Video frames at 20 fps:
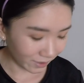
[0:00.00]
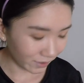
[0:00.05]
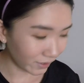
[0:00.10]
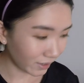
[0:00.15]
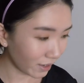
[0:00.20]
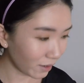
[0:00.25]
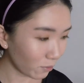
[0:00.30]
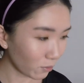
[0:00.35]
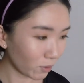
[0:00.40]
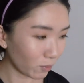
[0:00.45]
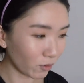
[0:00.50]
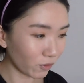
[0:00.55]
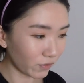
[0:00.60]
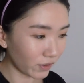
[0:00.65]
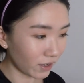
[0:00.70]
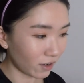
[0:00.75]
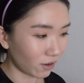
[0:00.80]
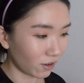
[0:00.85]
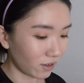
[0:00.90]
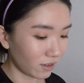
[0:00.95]
Okay, we're
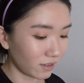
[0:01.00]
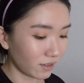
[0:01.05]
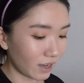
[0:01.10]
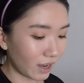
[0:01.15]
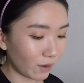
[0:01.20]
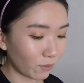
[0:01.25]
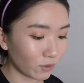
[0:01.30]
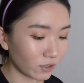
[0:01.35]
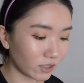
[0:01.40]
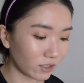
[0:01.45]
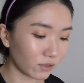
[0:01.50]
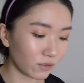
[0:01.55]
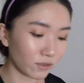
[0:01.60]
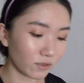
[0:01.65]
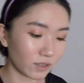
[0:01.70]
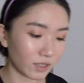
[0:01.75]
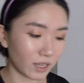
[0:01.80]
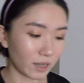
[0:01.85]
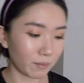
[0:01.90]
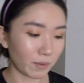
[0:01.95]
moving on. I will still
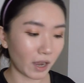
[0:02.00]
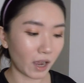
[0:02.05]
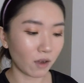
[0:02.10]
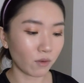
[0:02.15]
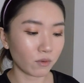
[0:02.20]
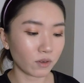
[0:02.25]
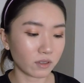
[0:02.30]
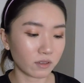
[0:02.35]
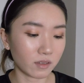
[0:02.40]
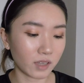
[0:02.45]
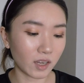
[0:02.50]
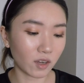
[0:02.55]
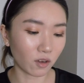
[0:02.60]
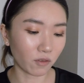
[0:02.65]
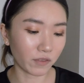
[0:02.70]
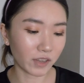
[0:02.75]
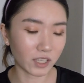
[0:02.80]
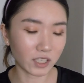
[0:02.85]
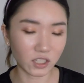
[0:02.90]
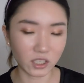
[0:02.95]
use it, but I would think
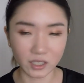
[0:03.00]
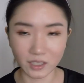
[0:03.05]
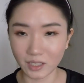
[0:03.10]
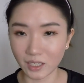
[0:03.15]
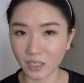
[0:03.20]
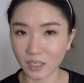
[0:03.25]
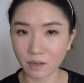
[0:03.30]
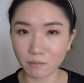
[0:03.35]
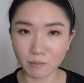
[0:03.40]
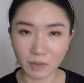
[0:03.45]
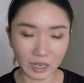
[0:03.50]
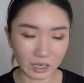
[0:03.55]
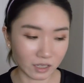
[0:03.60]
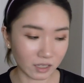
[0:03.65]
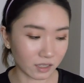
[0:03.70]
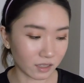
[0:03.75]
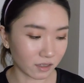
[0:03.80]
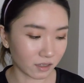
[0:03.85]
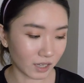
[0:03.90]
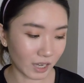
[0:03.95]
of it as just like a
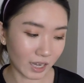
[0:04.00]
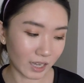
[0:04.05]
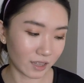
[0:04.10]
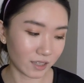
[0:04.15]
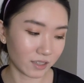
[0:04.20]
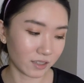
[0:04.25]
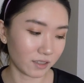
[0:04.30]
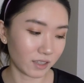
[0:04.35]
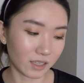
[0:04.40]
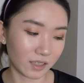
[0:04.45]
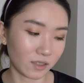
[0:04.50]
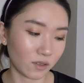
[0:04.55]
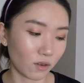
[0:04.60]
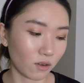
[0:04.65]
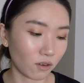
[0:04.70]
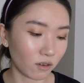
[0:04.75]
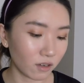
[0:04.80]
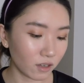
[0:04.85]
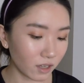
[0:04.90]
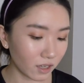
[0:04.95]
marker color, that's
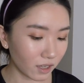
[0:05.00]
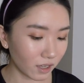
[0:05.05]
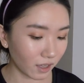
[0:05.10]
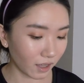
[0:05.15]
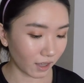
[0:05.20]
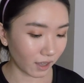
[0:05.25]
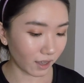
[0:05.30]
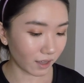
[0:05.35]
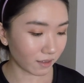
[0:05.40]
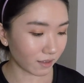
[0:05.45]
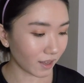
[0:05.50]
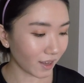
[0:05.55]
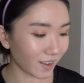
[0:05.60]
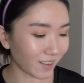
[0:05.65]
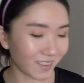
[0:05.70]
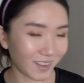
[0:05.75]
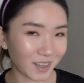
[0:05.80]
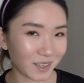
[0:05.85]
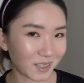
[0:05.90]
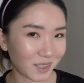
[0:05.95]
all. And
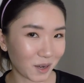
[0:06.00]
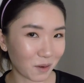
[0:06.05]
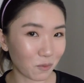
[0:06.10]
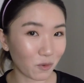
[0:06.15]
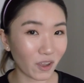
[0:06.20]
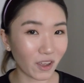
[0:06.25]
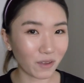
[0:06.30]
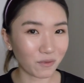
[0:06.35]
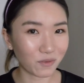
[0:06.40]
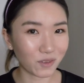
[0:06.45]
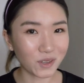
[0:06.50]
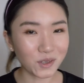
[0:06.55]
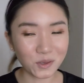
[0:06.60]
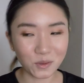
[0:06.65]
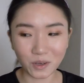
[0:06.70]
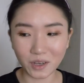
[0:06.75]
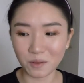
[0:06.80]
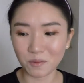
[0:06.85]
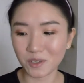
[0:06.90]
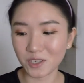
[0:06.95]
then next up, we have this
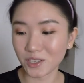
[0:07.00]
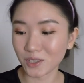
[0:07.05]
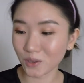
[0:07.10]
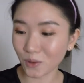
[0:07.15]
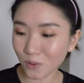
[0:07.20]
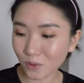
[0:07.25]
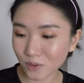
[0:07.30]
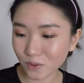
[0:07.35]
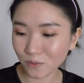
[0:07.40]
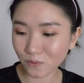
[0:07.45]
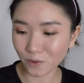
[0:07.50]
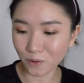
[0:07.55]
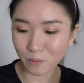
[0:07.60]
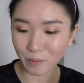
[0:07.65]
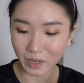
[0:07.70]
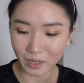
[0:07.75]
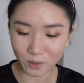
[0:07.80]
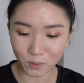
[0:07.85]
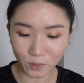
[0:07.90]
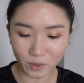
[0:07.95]
one, which is also from
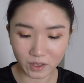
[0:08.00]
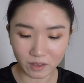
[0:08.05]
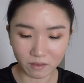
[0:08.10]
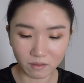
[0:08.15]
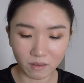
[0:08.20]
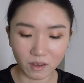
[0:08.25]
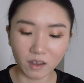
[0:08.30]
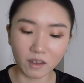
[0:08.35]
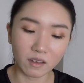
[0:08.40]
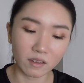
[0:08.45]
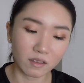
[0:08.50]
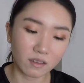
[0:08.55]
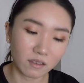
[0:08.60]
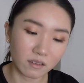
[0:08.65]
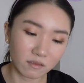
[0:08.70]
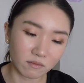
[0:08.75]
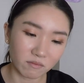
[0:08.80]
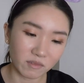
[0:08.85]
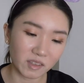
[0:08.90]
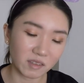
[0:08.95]
MACQUEEN.
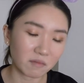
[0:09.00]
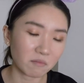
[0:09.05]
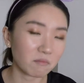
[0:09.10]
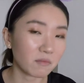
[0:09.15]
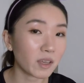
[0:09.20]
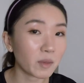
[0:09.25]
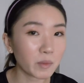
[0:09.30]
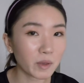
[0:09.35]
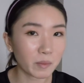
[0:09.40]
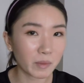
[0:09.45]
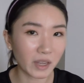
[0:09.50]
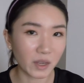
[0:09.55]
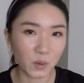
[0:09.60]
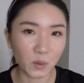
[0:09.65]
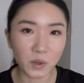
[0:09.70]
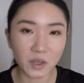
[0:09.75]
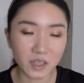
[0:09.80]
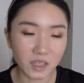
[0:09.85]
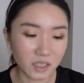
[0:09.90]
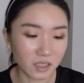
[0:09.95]
Maybe
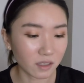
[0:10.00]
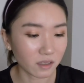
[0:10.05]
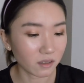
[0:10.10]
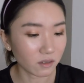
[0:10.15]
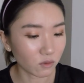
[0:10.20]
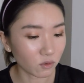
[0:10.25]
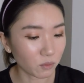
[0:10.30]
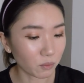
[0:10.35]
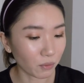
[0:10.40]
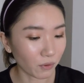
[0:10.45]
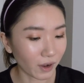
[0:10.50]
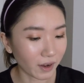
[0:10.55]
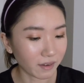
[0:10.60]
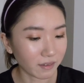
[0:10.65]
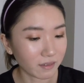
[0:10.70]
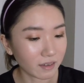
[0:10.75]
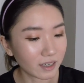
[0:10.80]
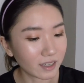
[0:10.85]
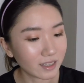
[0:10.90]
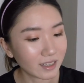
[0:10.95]
MACQUEEN is the good
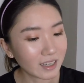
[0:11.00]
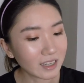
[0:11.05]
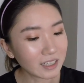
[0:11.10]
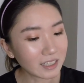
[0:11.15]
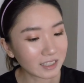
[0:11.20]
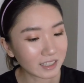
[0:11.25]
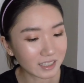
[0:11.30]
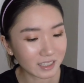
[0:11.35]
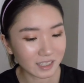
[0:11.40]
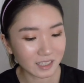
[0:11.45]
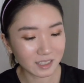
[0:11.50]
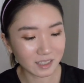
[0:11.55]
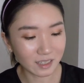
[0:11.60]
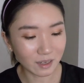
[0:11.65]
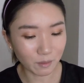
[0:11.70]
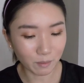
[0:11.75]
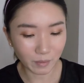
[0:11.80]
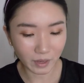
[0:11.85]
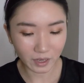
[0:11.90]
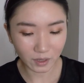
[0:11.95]
brand. This is
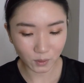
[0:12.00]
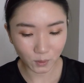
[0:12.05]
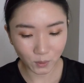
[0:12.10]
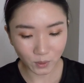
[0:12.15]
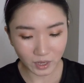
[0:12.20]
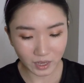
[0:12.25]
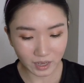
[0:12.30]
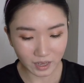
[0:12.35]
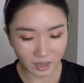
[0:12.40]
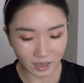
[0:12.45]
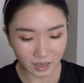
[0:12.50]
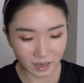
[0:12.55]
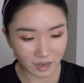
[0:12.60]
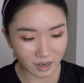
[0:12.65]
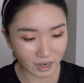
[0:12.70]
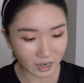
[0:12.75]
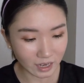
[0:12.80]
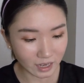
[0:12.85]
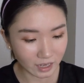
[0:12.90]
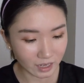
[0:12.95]
the
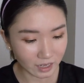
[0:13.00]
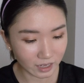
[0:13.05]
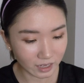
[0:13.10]
MACQUEEN